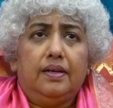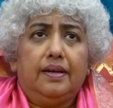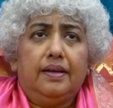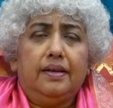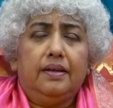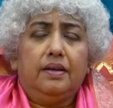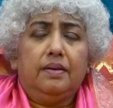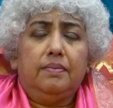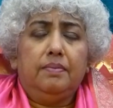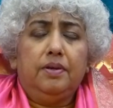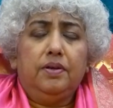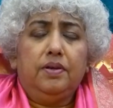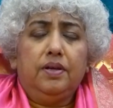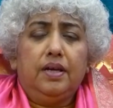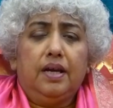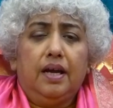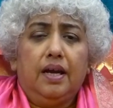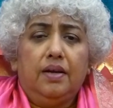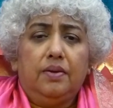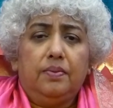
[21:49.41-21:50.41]
can
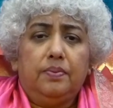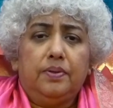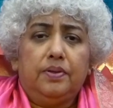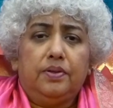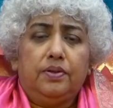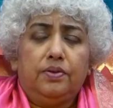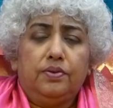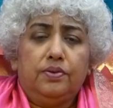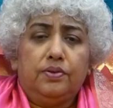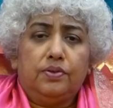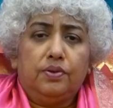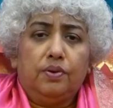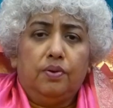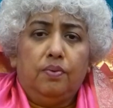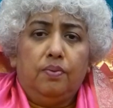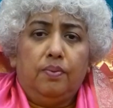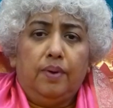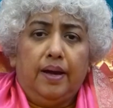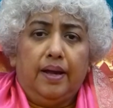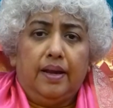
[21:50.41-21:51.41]
communicate with you
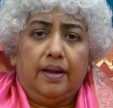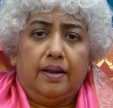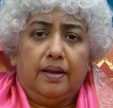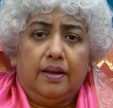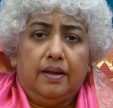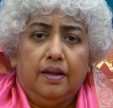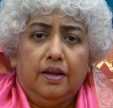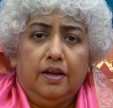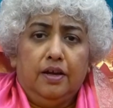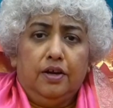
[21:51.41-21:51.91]
so well.